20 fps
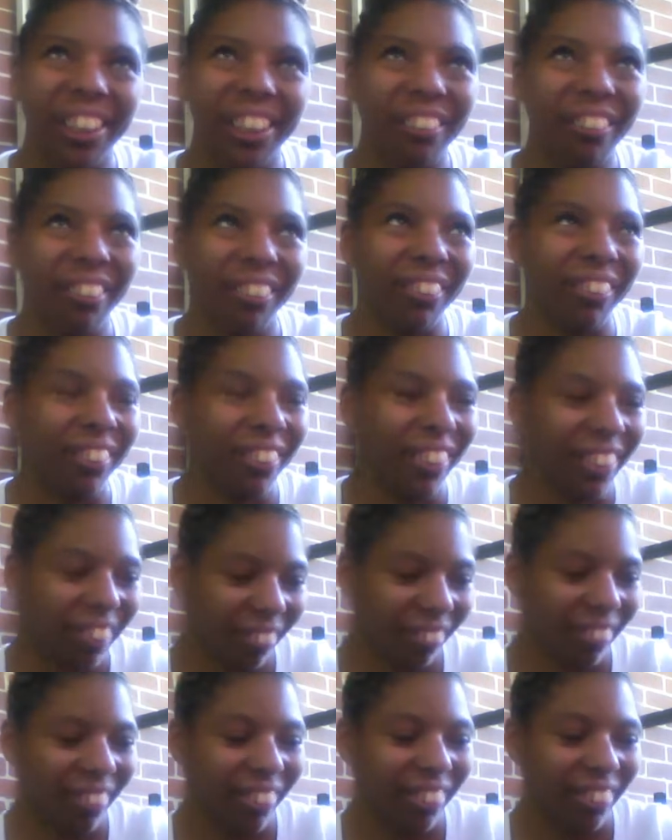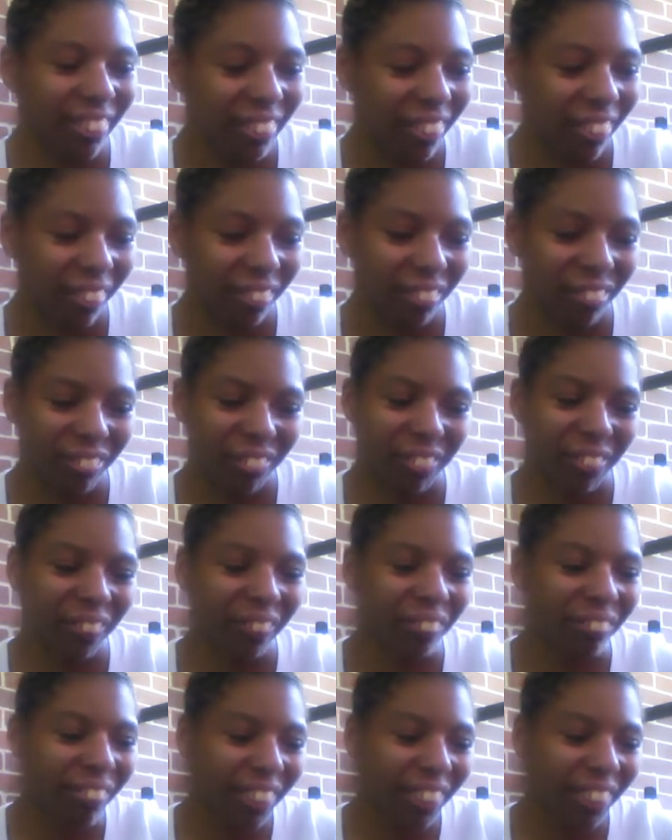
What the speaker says: I still like Slick It edge control.